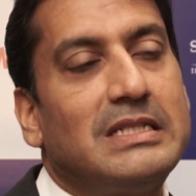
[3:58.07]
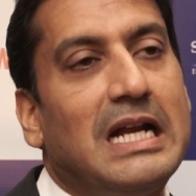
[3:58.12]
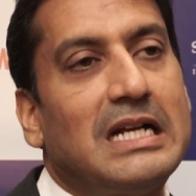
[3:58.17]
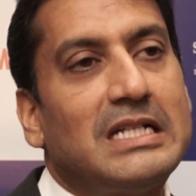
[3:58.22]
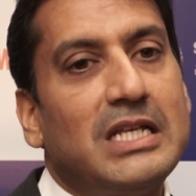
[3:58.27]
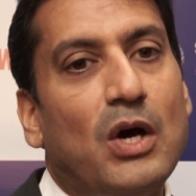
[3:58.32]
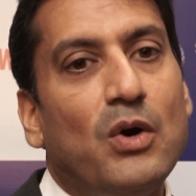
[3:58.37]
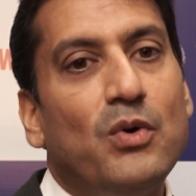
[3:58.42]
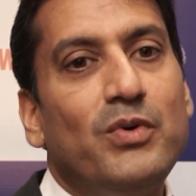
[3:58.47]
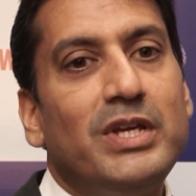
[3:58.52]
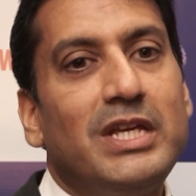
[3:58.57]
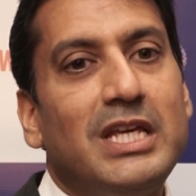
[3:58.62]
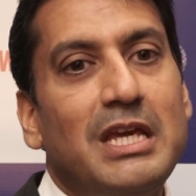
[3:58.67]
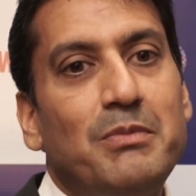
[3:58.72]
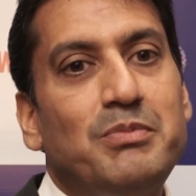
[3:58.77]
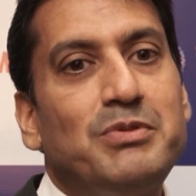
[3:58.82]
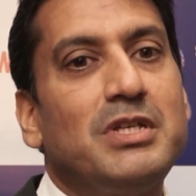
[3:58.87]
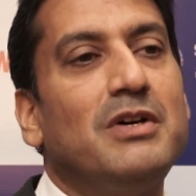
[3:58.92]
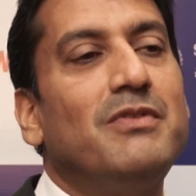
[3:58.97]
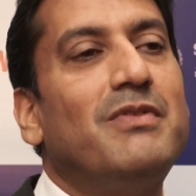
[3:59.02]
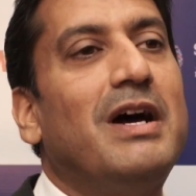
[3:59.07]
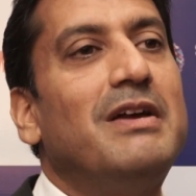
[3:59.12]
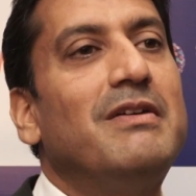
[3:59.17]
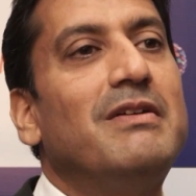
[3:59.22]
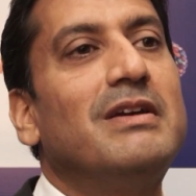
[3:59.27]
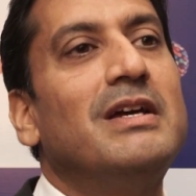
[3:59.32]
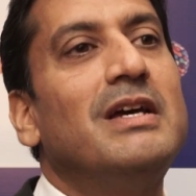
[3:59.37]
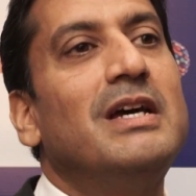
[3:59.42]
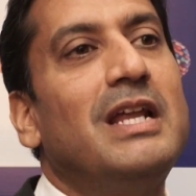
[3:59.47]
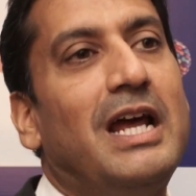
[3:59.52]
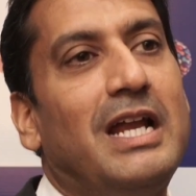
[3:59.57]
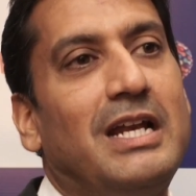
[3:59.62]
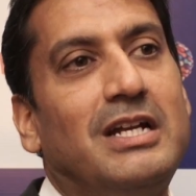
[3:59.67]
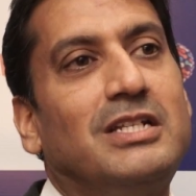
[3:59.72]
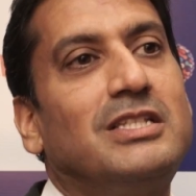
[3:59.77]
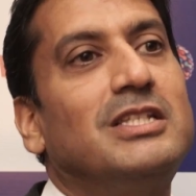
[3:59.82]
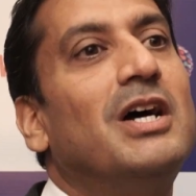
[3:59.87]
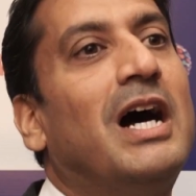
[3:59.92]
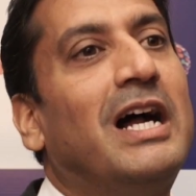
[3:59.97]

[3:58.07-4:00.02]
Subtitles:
That's how we keep surviving, and it's the